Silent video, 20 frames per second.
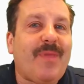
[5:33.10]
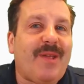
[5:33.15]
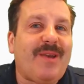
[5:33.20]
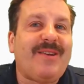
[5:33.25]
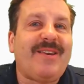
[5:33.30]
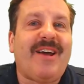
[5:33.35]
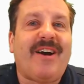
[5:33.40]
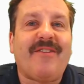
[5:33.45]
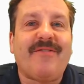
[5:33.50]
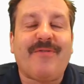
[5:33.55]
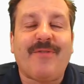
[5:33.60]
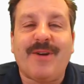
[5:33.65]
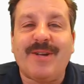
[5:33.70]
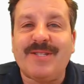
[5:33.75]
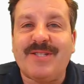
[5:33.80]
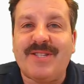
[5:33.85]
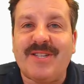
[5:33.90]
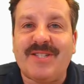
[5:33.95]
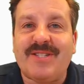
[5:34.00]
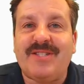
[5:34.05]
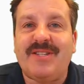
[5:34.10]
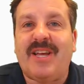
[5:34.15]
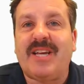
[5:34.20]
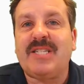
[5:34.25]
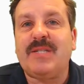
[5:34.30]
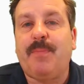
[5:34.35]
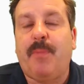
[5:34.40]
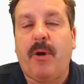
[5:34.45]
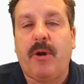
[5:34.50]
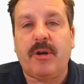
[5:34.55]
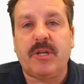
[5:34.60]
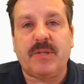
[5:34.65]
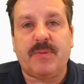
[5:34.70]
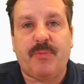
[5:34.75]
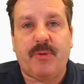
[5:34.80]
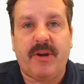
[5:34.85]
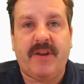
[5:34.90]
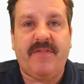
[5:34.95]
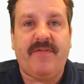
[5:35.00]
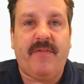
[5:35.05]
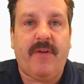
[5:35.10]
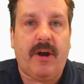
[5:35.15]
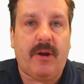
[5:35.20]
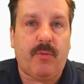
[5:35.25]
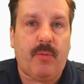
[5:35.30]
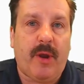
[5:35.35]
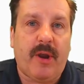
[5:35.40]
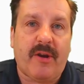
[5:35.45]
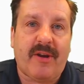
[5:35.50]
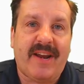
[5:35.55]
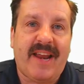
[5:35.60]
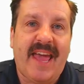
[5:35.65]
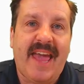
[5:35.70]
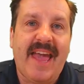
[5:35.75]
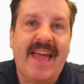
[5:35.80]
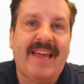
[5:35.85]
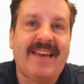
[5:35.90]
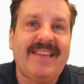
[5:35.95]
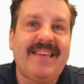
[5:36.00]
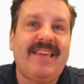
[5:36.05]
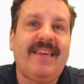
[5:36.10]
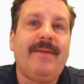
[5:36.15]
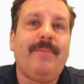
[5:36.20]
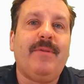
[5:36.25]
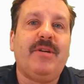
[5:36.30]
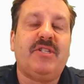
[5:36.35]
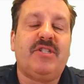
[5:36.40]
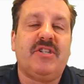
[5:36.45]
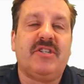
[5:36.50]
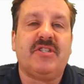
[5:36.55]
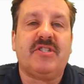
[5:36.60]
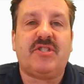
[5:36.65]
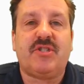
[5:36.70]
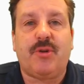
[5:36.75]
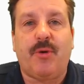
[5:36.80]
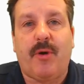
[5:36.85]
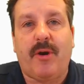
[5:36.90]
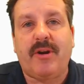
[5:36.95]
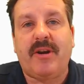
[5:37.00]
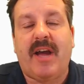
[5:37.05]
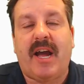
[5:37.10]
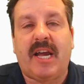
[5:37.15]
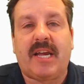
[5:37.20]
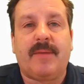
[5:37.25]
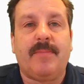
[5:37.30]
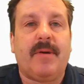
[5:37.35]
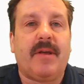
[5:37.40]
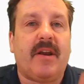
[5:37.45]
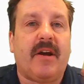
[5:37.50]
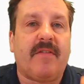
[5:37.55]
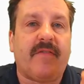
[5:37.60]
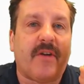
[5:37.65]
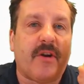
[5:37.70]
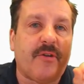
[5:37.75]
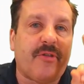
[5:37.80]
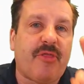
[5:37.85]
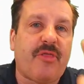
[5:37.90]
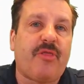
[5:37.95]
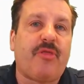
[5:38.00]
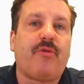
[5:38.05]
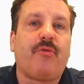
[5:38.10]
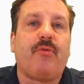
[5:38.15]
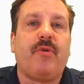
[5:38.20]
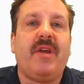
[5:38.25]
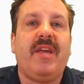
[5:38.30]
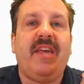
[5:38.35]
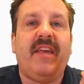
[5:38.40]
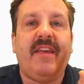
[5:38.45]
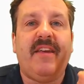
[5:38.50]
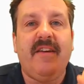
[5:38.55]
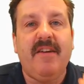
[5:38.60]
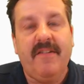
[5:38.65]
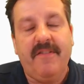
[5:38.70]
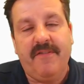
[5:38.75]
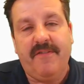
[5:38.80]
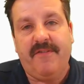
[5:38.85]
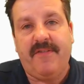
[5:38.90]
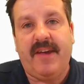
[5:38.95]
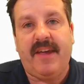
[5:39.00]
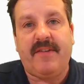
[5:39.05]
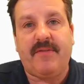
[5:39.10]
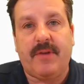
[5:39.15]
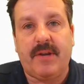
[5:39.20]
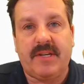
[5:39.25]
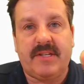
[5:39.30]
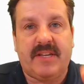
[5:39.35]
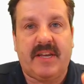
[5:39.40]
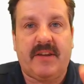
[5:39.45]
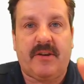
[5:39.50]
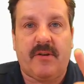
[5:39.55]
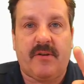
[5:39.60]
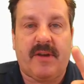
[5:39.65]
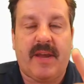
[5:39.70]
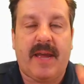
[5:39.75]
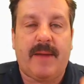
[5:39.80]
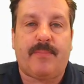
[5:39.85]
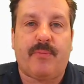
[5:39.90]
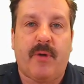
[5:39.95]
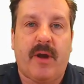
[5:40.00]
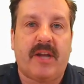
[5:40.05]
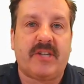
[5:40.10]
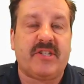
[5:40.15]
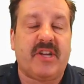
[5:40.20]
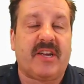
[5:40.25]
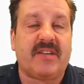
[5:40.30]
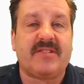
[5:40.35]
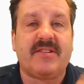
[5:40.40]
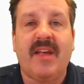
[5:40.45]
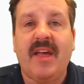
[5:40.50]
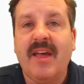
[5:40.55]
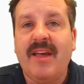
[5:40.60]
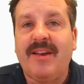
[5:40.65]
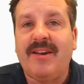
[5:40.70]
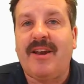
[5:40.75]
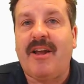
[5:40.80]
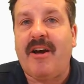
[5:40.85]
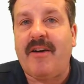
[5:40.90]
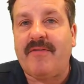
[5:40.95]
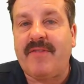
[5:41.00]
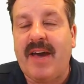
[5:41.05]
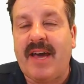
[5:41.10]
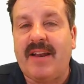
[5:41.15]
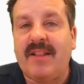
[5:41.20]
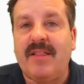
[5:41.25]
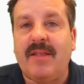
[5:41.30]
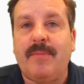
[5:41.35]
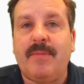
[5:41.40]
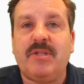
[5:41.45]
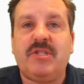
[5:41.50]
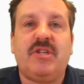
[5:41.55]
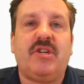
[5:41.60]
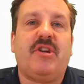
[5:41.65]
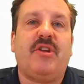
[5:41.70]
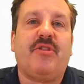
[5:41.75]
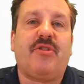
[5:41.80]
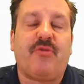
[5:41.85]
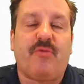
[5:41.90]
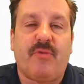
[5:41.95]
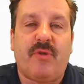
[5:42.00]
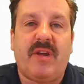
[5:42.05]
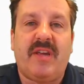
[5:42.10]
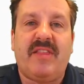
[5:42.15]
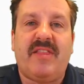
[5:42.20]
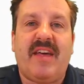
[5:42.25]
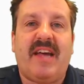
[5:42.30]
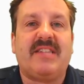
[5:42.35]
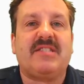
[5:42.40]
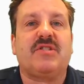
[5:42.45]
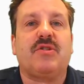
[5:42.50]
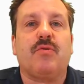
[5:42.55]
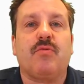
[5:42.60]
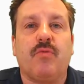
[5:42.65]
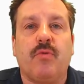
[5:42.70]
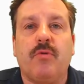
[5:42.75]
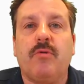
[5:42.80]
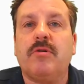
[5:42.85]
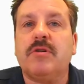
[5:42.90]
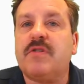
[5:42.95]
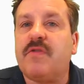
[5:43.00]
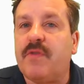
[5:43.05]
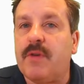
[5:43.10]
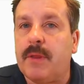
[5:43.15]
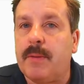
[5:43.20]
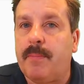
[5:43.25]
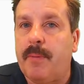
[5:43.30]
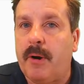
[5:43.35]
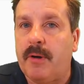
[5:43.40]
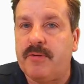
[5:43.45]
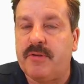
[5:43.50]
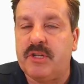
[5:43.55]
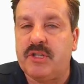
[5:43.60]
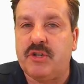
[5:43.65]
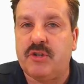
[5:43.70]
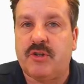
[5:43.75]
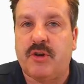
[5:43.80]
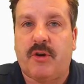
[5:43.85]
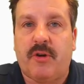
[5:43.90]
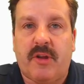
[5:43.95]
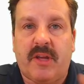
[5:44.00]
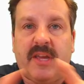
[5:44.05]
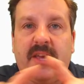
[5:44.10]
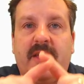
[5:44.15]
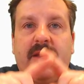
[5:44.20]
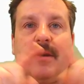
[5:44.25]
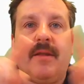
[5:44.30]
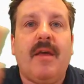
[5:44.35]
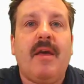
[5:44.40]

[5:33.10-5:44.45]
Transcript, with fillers: Now, friends, this next part is pretty fun. We are going to add images to our document of our three favorite Tinkercad projects. Now, I've got to limit you to three. That's the rules for the part that you're turning in